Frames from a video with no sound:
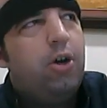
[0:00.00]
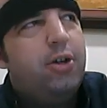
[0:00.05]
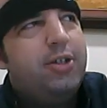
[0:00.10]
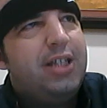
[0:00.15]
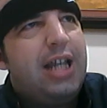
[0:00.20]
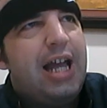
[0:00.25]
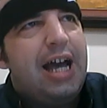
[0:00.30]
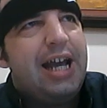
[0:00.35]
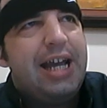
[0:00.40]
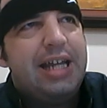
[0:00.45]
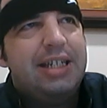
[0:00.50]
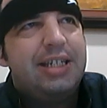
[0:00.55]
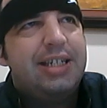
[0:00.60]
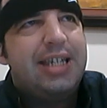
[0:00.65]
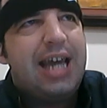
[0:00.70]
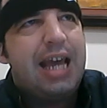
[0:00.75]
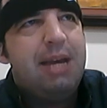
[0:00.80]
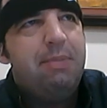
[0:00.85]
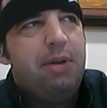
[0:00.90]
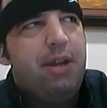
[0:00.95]
has light
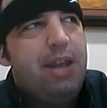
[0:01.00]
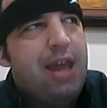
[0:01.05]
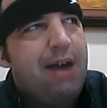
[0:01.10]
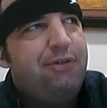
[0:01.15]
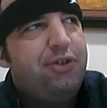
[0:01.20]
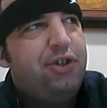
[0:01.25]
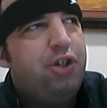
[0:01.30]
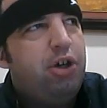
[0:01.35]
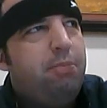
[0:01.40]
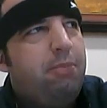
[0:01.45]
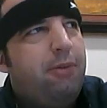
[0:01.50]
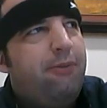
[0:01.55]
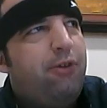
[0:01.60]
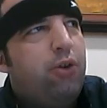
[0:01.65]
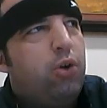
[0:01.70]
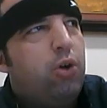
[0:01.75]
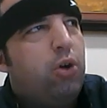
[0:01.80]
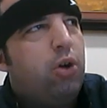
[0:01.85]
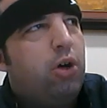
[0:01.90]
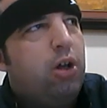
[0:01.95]
entertainment never done
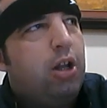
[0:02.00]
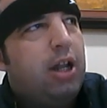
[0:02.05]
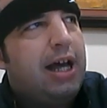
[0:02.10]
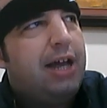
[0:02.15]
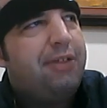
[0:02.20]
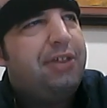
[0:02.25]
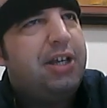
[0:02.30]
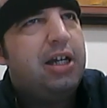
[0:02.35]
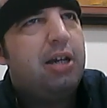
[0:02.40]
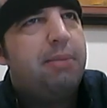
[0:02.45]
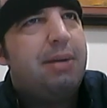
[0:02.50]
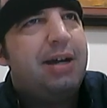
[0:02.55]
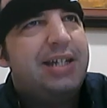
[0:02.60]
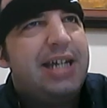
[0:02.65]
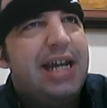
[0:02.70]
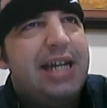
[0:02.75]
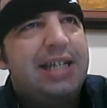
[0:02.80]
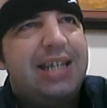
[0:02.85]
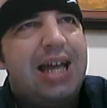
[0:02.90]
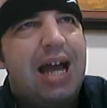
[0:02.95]
before? Like, thinking about
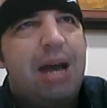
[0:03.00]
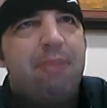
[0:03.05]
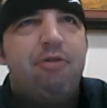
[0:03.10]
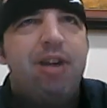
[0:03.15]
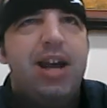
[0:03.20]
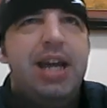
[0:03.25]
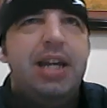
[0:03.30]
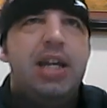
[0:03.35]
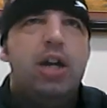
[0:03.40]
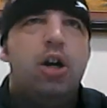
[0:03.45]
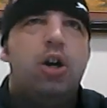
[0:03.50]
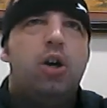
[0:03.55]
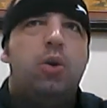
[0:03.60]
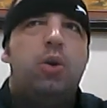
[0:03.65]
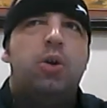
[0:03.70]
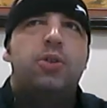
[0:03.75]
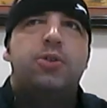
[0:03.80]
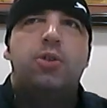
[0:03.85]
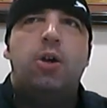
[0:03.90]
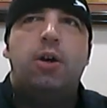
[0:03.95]
daytime radio
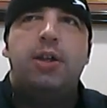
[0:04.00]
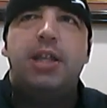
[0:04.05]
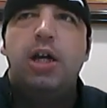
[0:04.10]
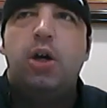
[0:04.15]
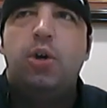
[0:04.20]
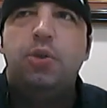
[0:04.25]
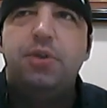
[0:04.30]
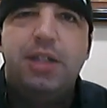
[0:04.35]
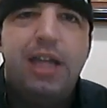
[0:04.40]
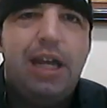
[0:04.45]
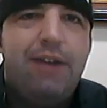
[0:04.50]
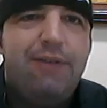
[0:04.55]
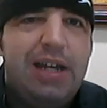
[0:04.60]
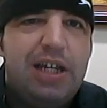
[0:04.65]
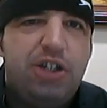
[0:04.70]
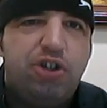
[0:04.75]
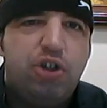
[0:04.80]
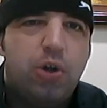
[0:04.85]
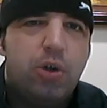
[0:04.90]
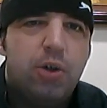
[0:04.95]
or sort of the old
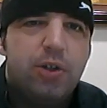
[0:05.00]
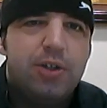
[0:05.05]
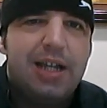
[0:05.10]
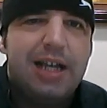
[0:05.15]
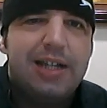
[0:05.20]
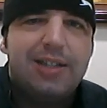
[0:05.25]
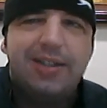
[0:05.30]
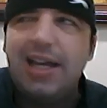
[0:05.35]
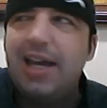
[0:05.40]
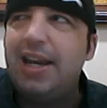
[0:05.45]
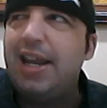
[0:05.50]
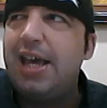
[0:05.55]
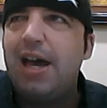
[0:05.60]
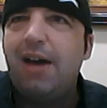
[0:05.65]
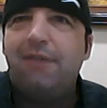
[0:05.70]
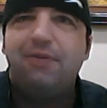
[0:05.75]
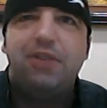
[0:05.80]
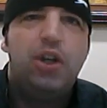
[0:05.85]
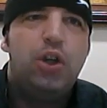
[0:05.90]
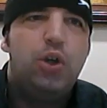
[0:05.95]
TV shows, like Saturday
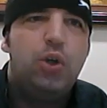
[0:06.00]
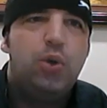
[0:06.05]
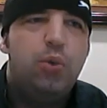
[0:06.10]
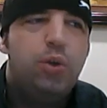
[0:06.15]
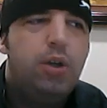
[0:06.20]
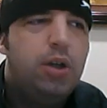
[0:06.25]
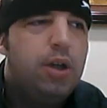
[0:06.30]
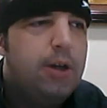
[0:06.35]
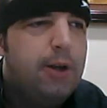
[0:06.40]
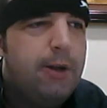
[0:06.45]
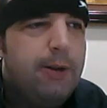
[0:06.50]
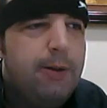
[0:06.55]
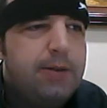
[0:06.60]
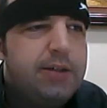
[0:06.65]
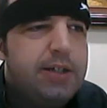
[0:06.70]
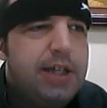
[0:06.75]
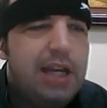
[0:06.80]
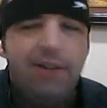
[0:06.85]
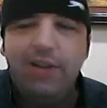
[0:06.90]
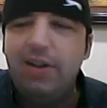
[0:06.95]
afternoon
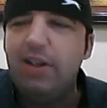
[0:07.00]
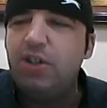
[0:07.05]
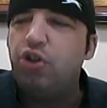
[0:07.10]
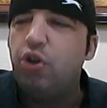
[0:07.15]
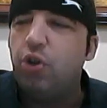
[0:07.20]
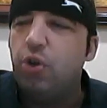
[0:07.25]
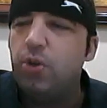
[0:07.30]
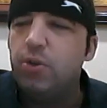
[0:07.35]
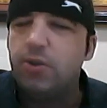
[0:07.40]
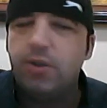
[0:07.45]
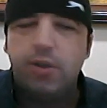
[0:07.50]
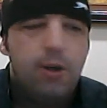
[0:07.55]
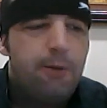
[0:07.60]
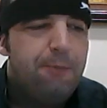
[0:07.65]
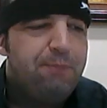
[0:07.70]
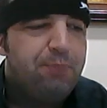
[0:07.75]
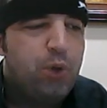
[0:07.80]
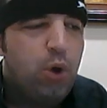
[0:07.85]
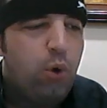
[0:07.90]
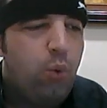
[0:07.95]
TV shows,
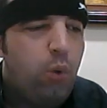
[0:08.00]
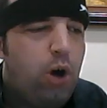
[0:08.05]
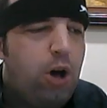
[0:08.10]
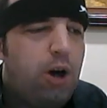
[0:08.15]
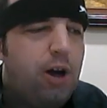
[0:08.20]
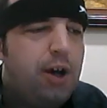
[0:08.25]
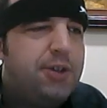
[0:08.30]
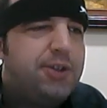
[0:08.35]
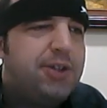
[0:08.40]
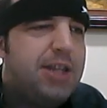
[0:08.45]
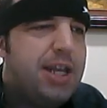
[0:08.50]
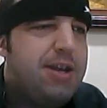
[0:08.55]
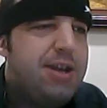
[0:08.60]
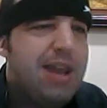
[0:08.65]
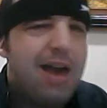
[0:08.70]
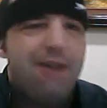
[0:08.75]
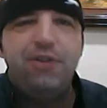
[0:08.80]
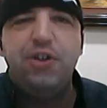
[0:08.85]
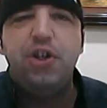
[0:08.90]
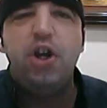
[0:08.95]
what has it
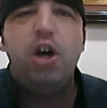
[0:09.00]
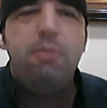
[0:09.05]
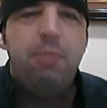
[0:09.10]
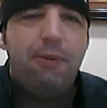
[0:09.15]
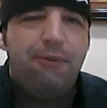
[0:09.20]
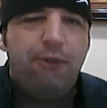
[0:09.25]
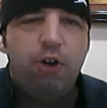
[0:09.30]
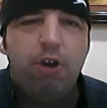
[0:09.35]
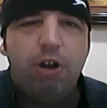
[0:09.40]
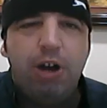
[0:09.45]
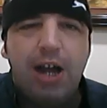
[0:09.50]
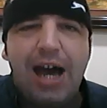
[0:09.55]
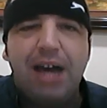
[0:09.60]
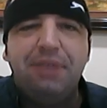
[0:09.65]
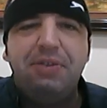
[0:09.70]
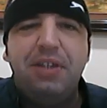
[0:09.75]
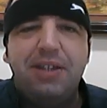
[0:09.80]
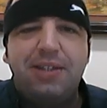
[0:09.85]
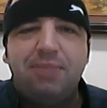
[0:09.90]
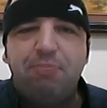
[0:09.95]
never done before? And I
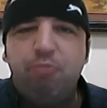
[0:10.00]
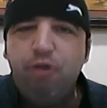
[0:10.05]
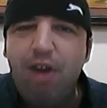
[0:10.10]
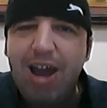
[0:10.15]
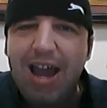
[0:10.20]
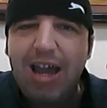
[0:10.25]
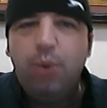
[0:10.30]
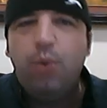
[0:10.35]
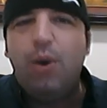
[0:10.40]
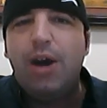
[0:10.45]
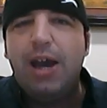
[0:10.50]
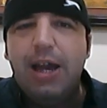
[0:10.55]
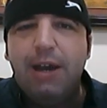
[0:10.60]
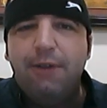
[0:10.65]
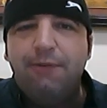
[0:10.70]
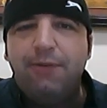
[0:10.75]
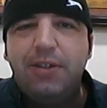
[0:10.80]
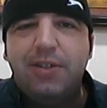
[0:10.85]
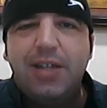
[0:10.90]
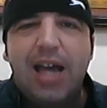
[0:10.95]
had this
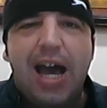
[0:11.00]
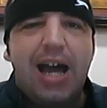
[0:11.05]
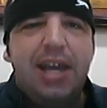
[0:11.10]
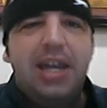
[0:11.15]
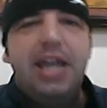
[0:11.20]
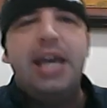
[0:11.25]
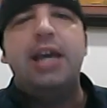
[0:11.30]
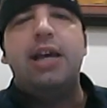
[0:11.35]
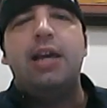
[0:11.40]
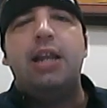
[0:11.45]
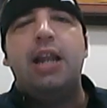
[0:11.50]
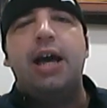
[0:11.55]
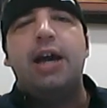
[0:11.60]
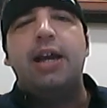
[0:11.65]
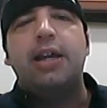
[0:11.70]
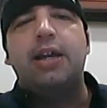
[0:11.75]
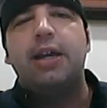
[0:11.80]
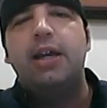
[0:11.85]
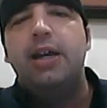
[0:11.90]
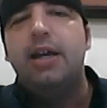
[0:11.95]
brainwave, this idea,
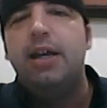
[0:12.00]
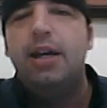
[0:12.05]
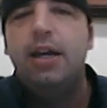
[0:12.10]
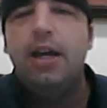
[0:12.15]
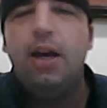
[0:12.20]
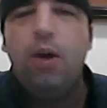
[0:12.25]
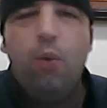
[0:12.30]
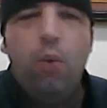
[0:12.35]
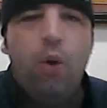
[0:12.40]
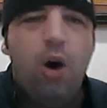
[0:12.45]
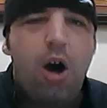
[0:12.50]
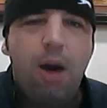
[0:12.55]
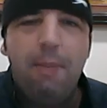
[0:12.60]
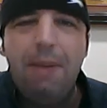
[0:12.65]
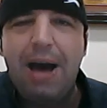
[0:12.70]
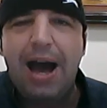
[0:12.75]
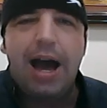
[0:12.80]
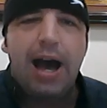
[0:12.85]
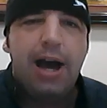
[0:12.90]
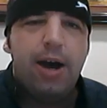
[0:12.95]
like, what
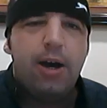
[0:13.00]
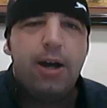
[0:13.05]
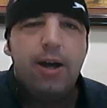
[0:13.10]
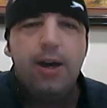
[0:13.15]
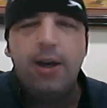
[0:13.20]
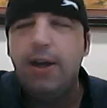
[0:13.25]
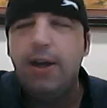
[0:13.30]
about